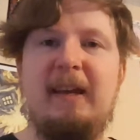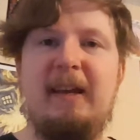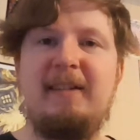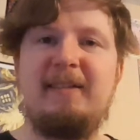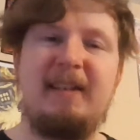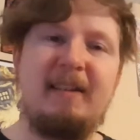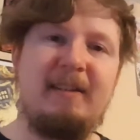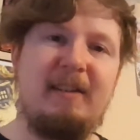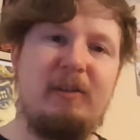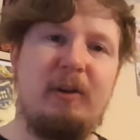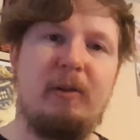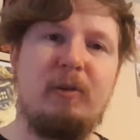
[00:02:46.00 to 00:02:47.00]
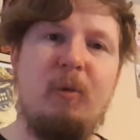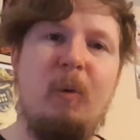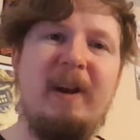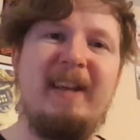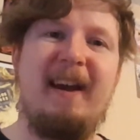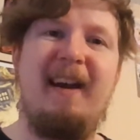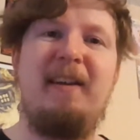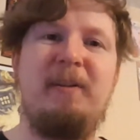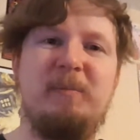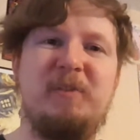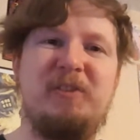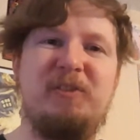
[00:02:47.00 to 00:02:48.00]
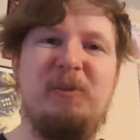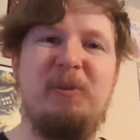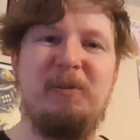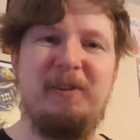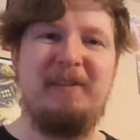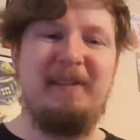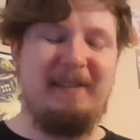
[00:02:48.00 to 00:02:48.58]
It says that there are 20 items sold.